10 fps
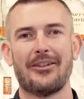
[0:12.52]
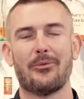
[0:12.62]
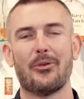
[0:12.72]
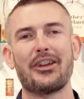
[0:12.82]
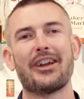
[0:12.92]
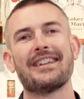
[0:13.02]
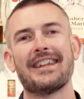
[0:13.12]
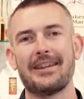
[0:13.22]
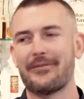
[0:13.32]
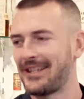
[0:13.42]
What you're going
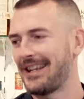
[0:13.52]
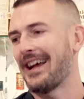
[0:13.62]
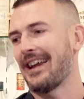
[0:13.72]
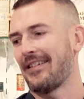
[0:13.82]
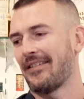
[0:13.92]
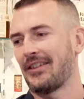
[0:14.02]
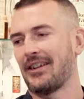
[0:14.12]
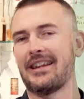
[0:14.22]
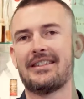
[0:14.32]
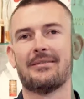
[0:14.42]
to need for today, you
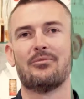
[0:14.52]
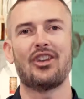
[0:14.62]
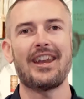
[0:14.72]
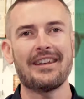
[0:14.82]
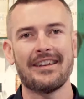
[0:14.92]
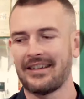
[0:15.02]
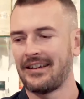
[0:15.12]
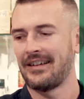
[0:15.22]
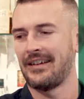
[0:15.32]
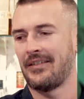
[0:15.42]
need some gin,
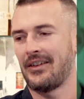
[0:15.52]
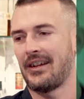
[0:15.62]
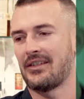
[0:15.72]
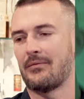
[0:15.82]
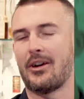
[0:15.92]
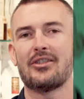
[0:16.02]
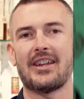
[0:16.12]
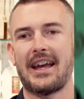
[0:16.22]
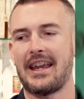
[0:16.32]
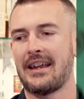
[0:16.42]
you need some
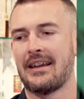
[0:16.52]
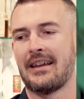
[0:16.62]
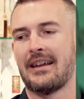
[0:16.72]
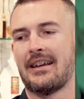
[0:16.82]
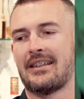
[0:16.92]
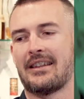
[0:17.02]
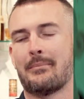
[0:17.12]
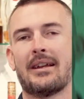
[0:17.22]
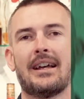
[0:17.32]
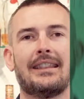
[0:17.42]
rosé,
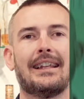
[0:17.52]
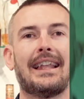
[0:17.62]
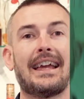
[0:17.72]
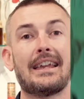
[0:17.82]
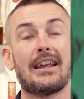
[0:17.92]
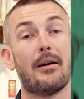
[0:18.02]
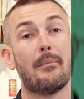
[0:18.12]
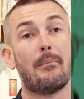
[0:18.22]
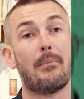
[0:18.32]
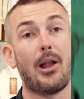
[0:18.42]
some Lillet
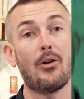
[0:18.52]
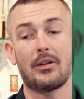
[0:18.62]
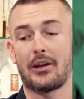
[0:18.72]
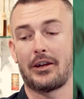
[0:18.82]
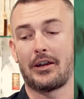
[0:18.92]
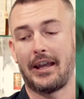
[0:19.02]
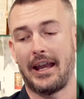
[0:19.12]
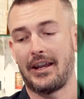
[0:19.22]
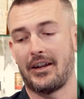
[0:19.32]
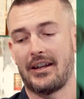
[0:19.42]
Blanc,
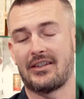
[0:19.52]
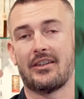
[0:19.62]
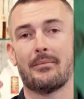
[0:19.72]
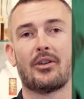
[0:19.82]
and you're going to need some